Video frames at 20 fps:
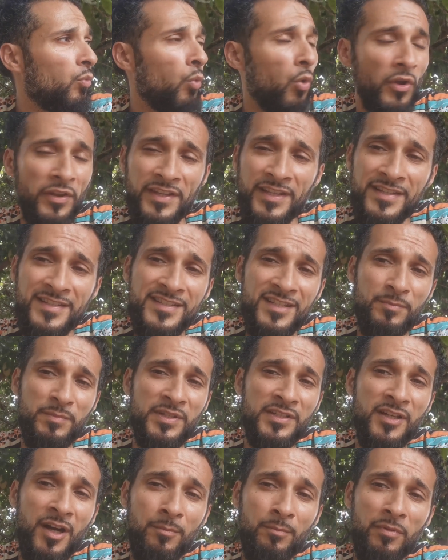What needs to
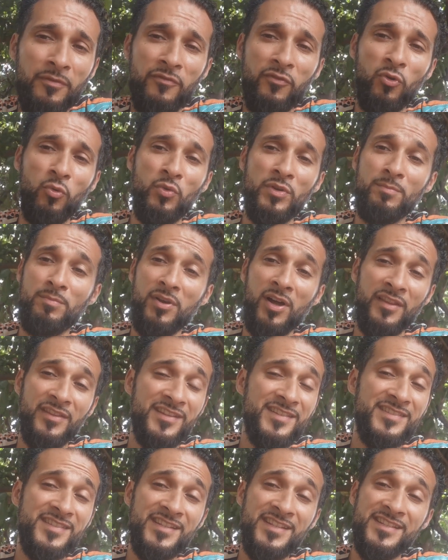be done before we plant
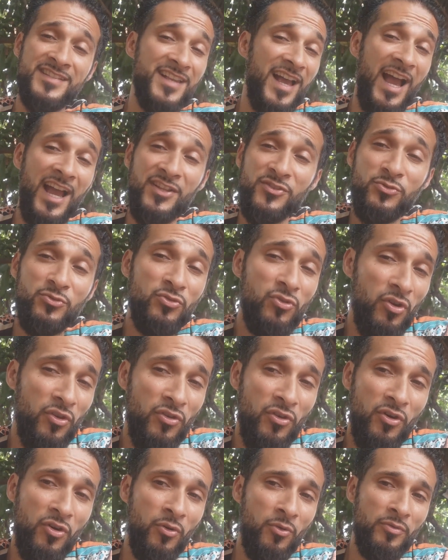the seeds, I do not
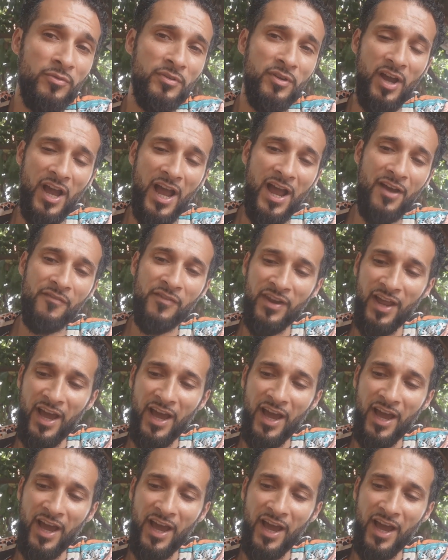know. I have